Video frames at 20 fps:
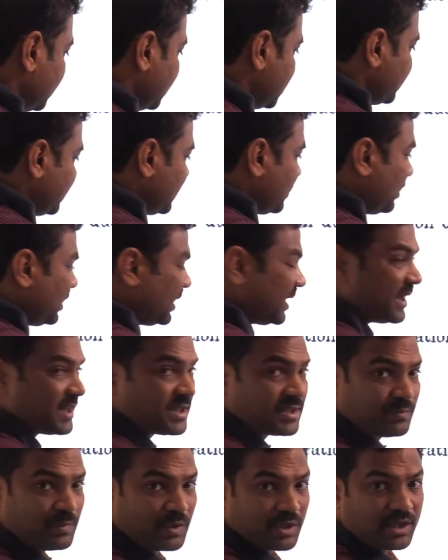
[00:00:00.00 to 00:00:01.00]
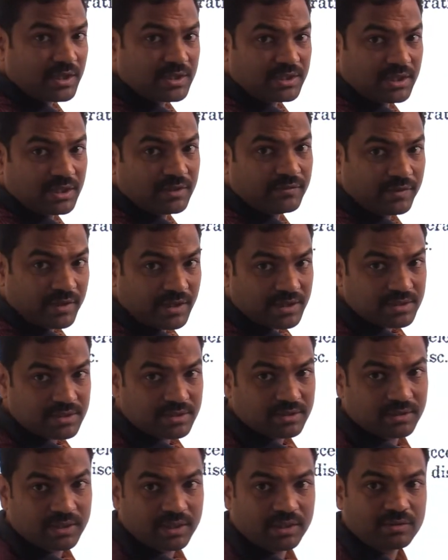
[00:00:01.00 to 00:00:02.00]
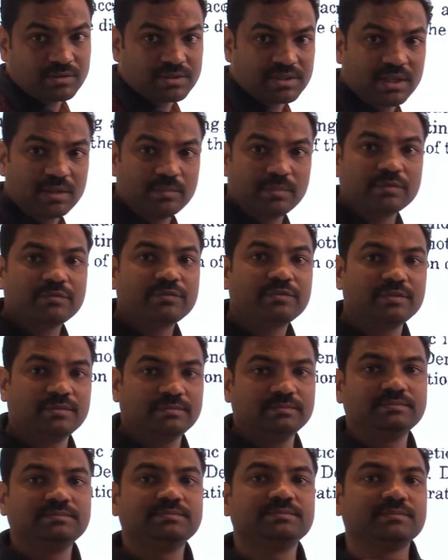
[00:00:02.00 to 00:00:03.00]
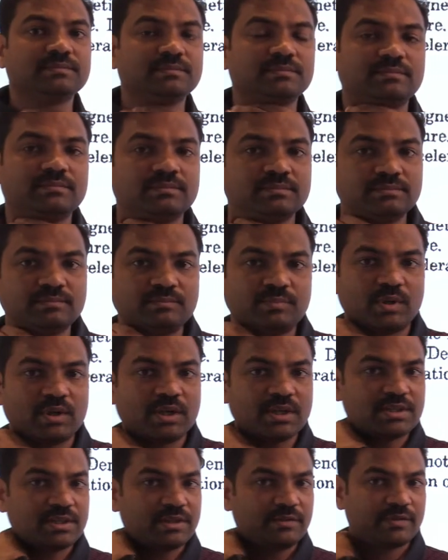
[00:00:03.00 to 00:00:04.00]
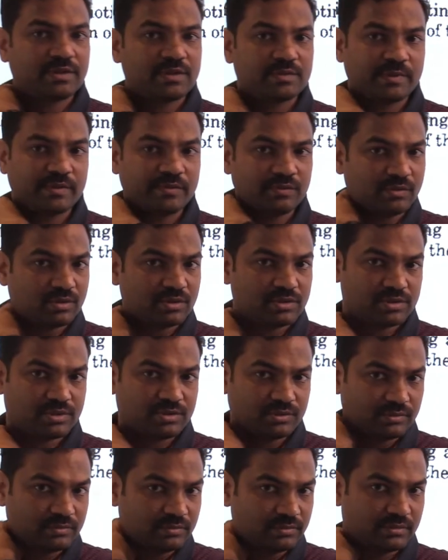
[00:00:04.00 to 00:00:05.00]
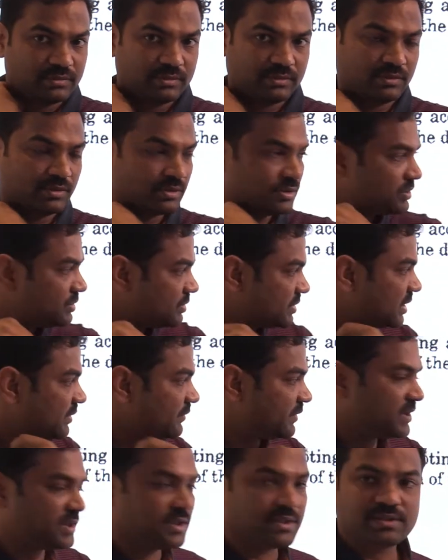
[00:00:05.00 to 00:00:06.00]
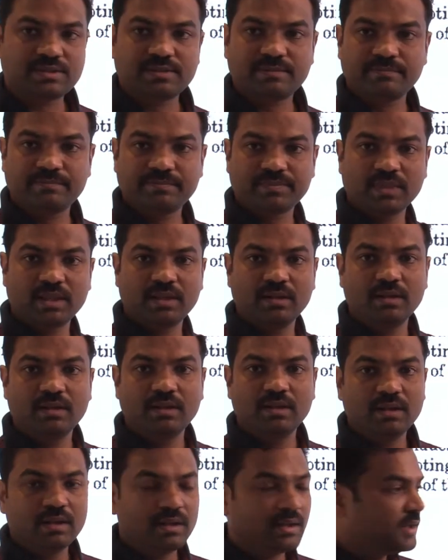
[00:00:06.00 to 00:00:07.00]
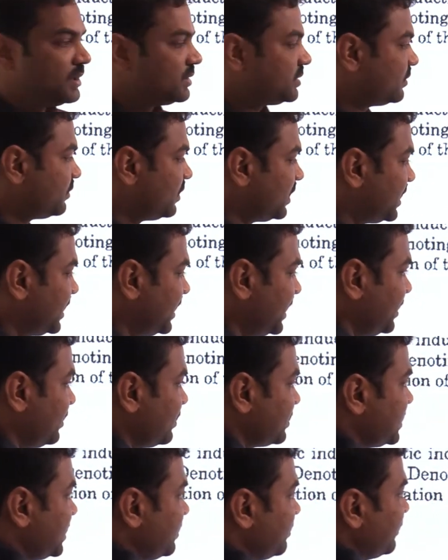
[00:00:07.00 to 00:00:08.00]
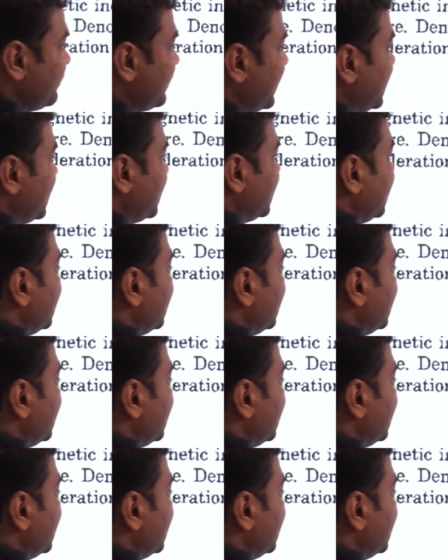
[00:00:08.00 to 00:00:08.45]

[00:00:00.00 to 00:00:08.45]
which we call it as potential difference, induced EMF. Potential difference between those two surfaces. So what is the induced EMF? I can